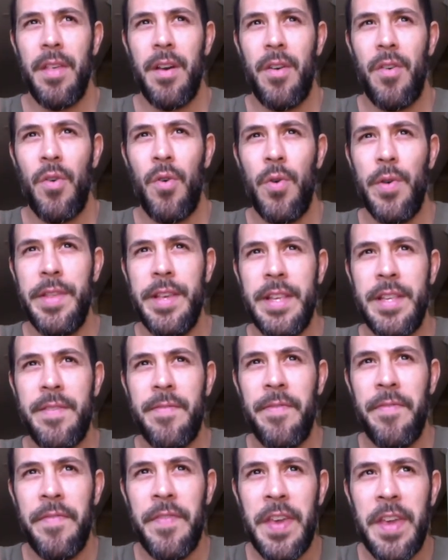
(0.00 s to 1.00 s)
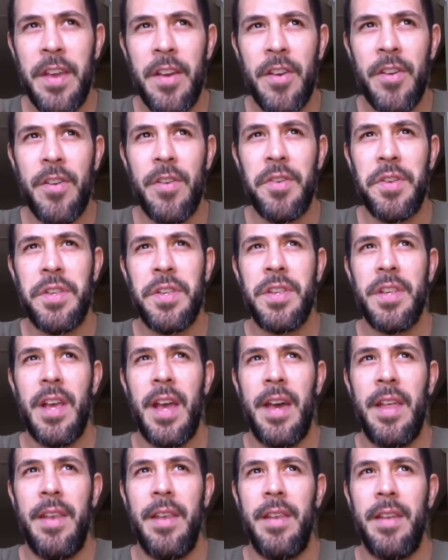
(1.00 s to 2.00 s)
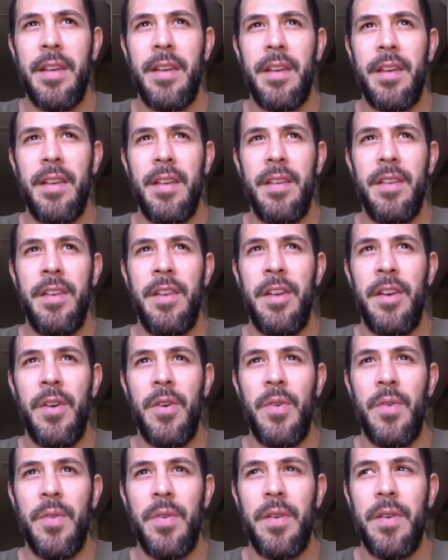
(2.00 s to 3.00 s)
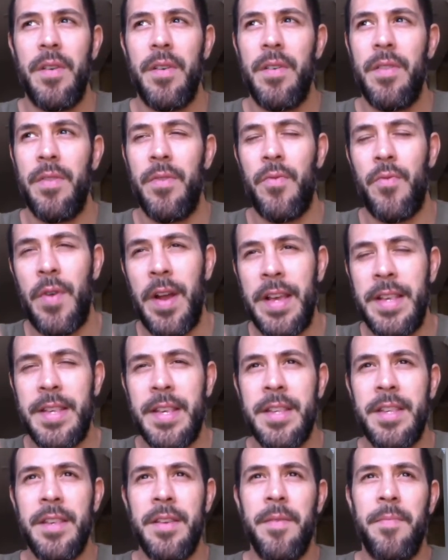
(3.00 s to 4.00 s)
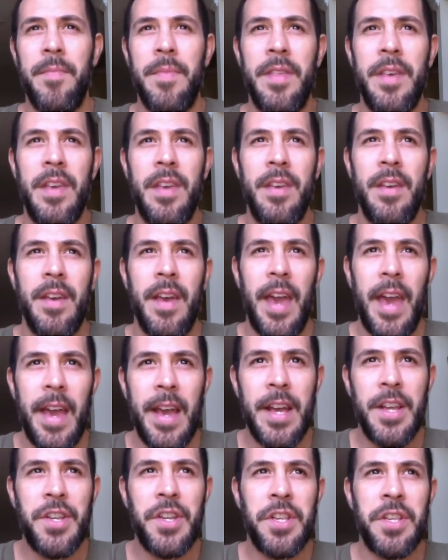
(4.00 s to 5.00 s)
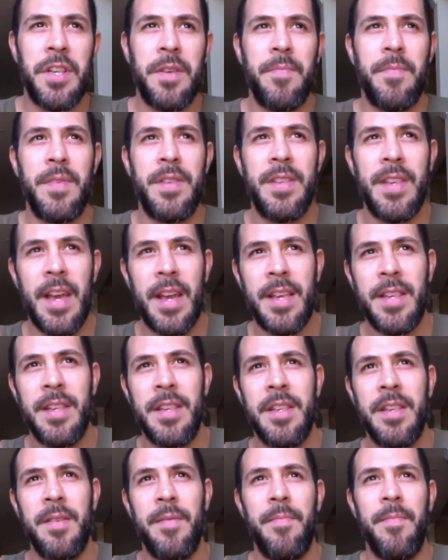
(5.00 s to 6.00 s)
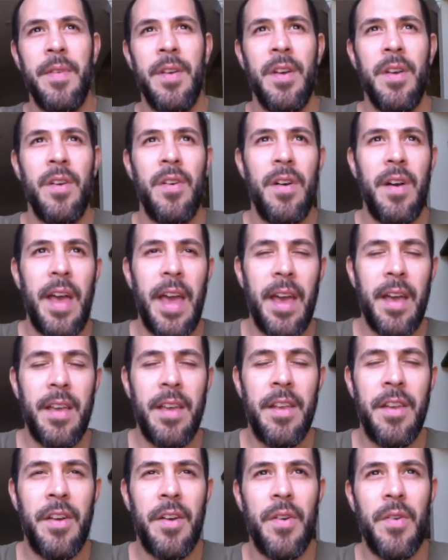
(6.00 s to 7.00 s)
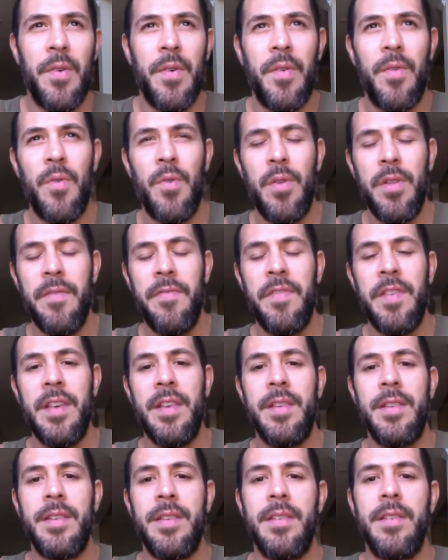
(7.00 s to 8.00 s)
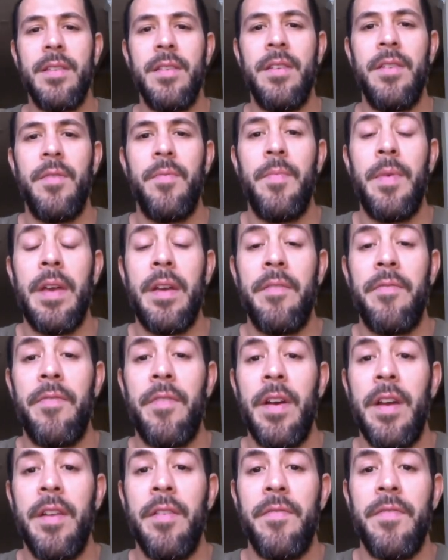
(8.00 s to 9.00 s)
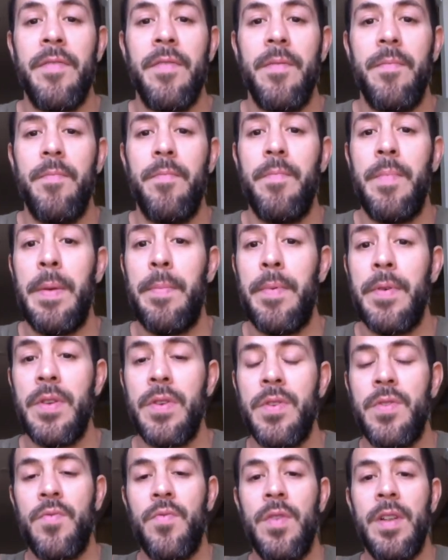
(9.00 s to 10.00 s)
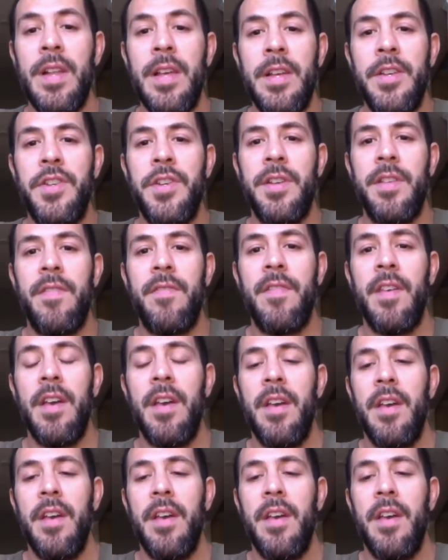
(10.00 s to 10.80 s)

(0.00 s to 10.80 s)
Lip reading: all these fears and, you know, the racism, the ageism, sexism, you know, all of these, you know, being afraid of people's religions,